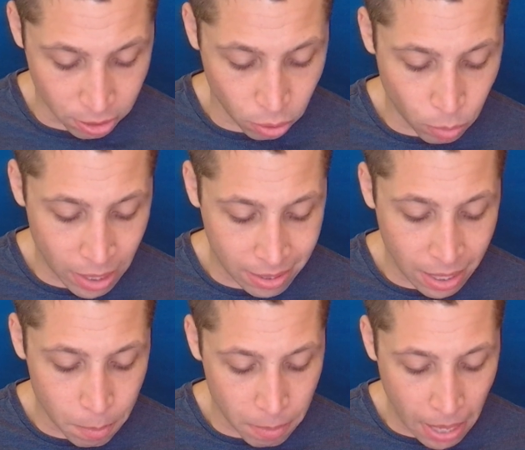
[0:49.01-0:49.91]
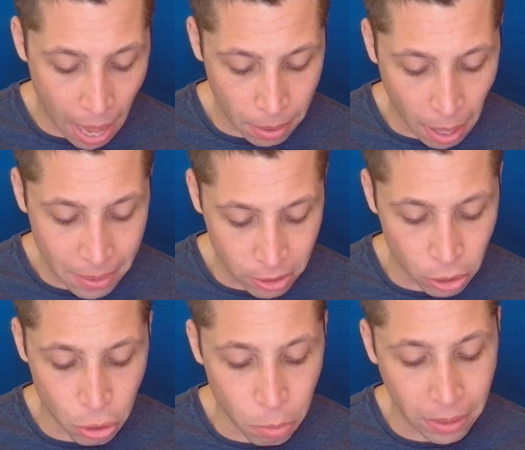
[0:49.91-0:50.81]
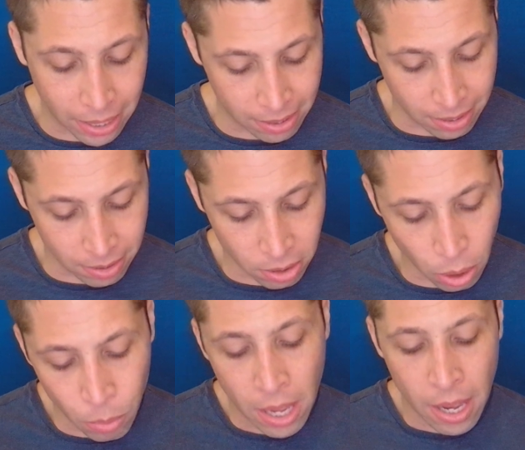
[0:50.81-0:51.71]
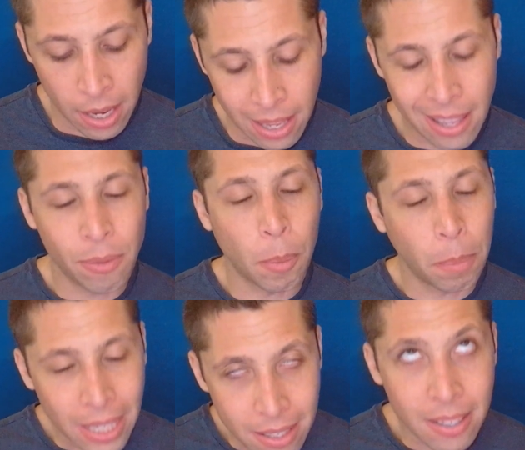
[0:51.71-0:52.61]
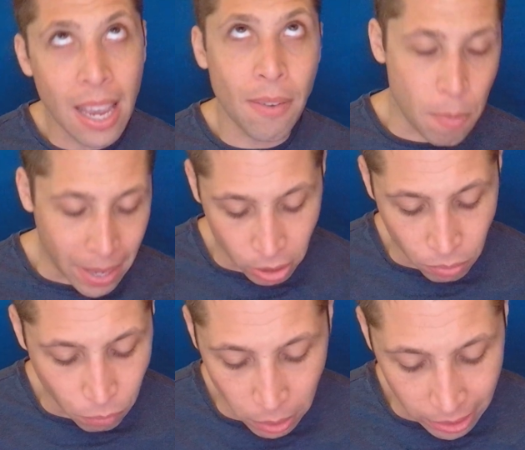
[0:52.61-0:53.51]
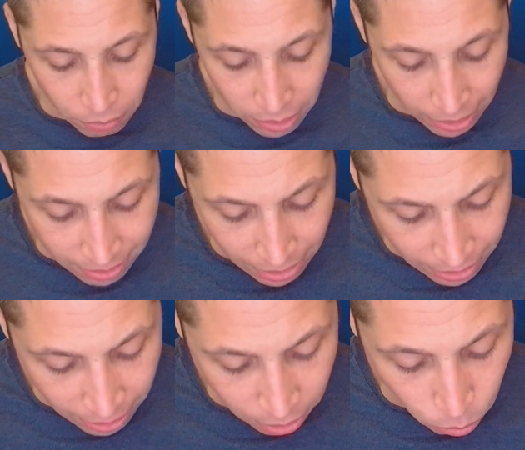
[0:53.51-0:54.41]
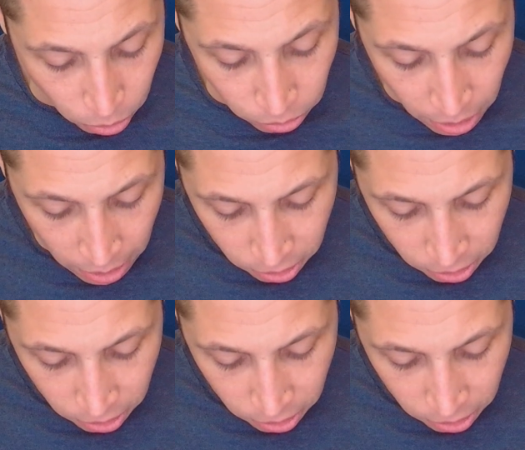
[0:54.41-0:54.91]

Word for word: So it's going to come into two places. So if you play it safe, you might just FOIL everything. It's not the end of the world.